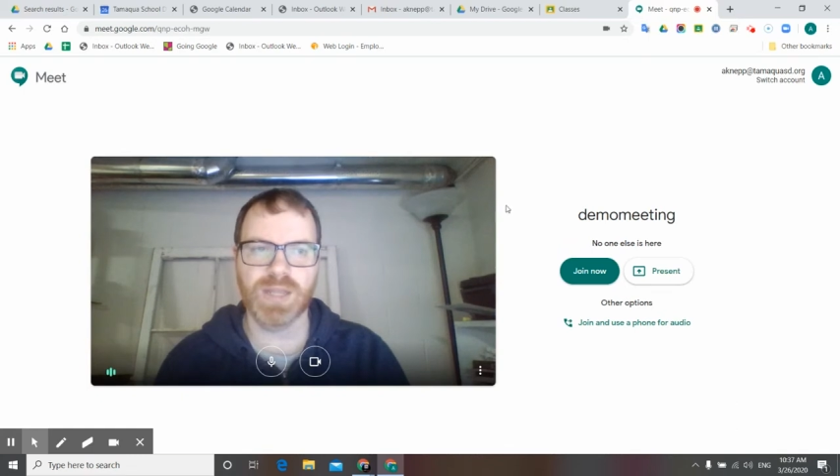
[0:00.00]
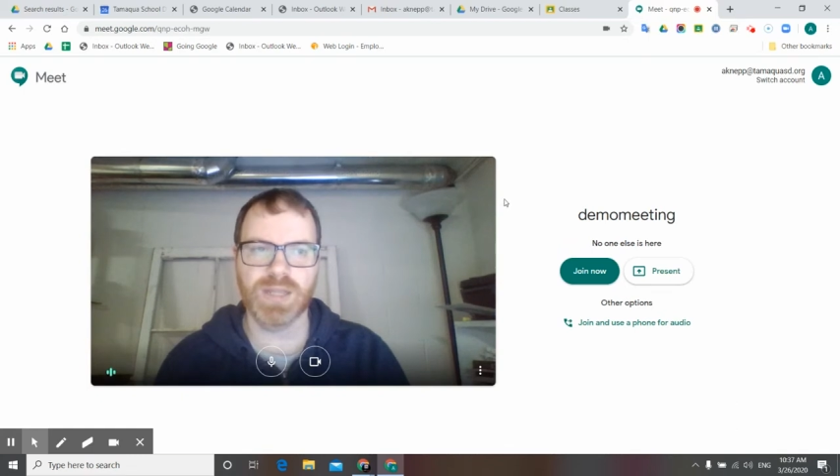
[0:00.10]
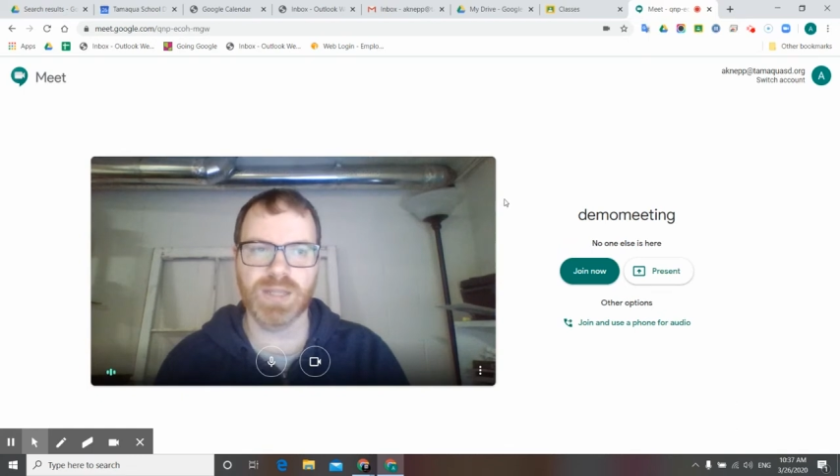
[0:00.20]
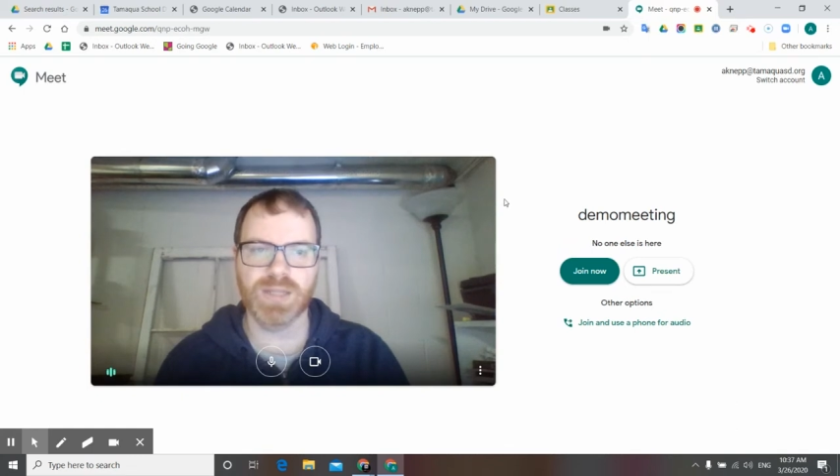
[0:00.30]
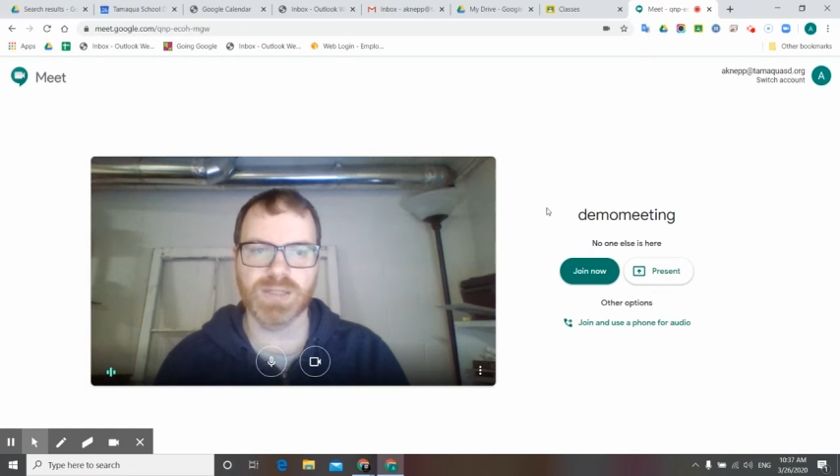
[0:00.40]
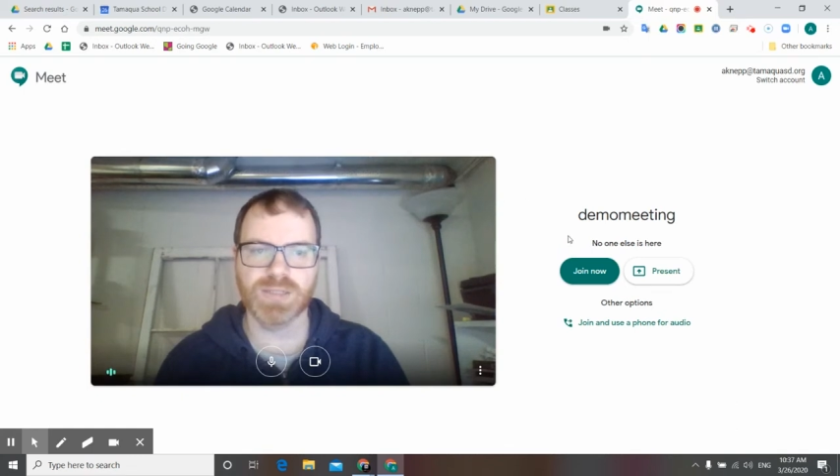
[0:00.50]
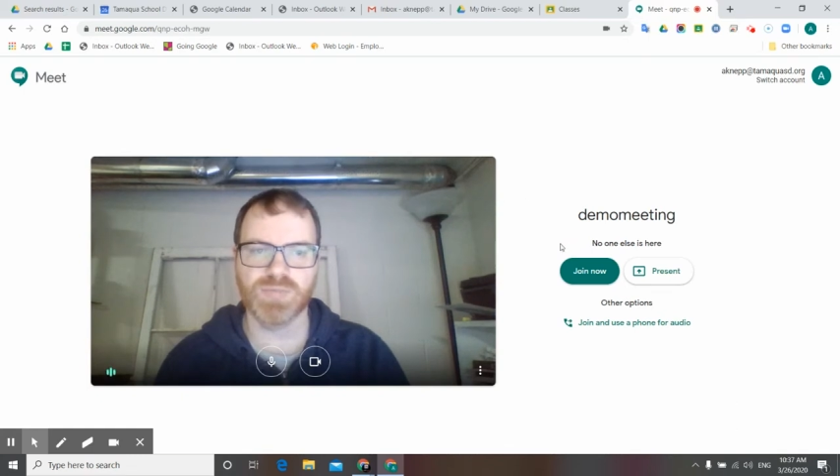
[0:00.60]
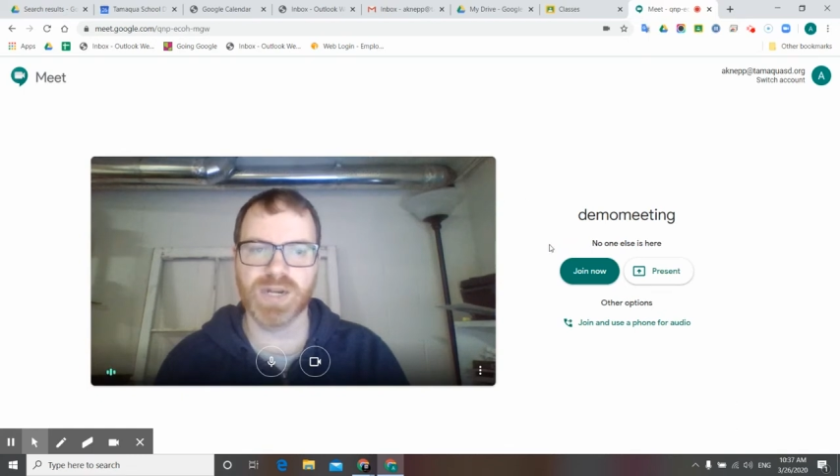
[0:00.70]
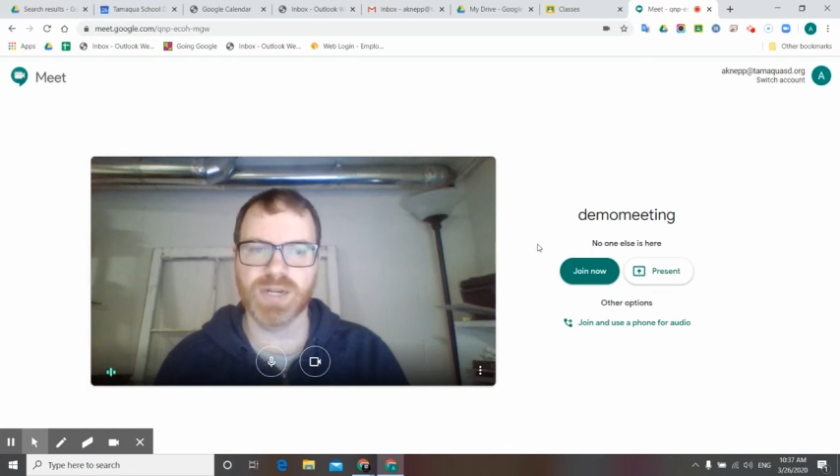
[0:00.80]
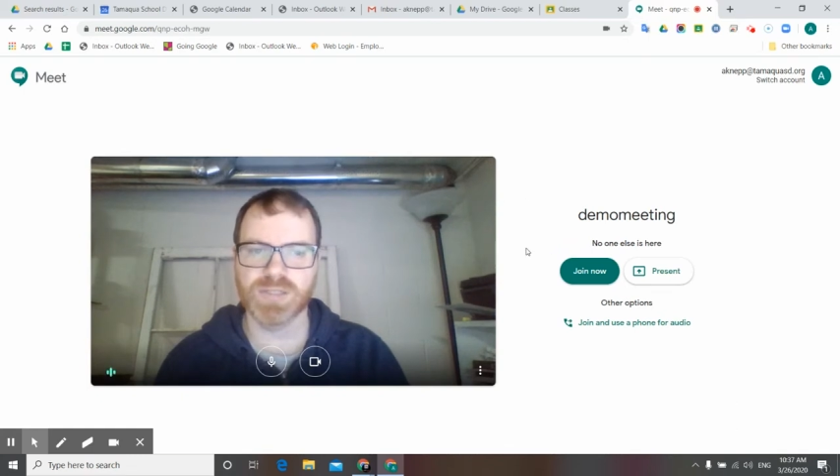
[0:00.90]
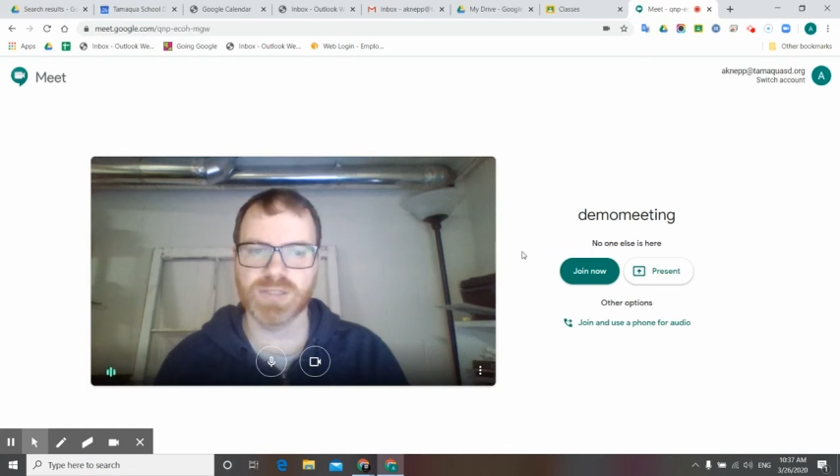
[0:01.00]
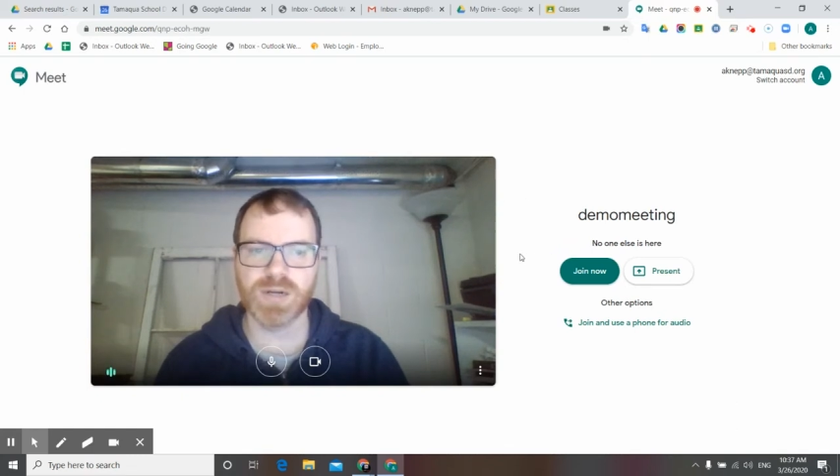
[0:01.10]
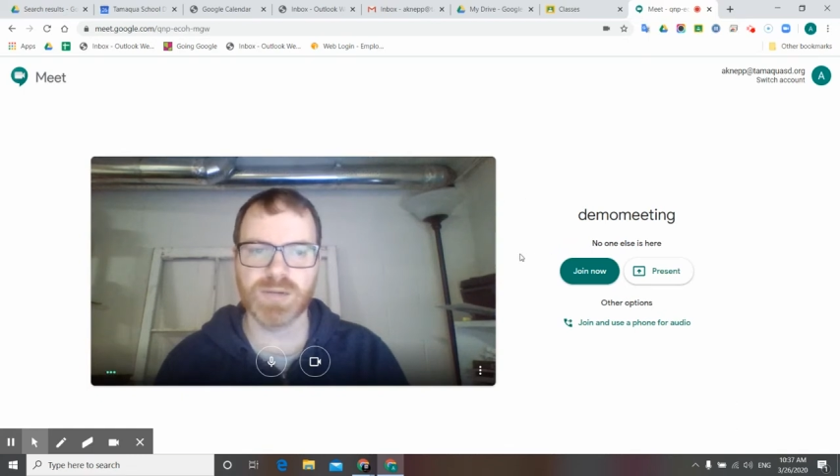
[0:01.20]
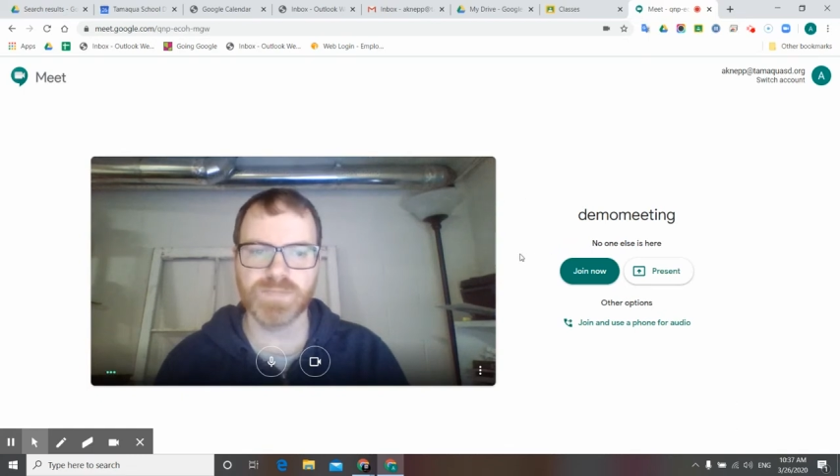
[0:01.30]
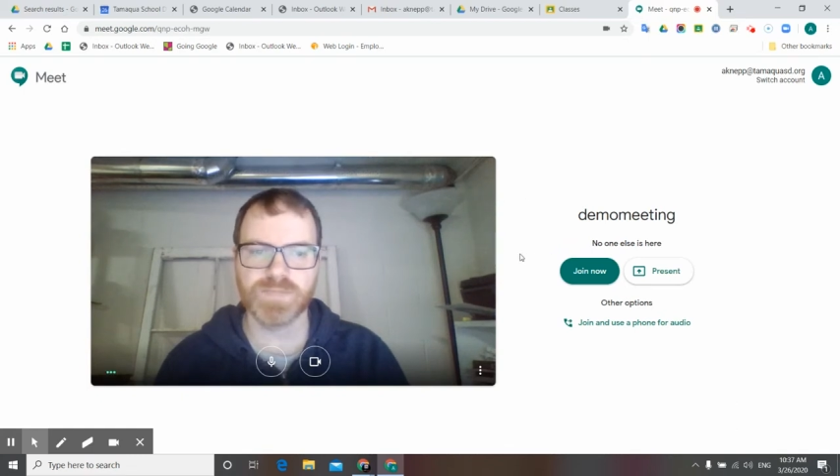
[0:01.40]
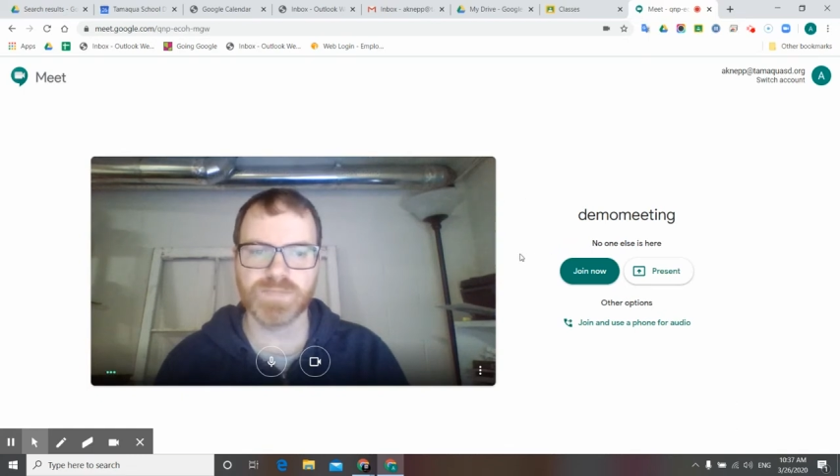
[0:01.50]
is ready to start,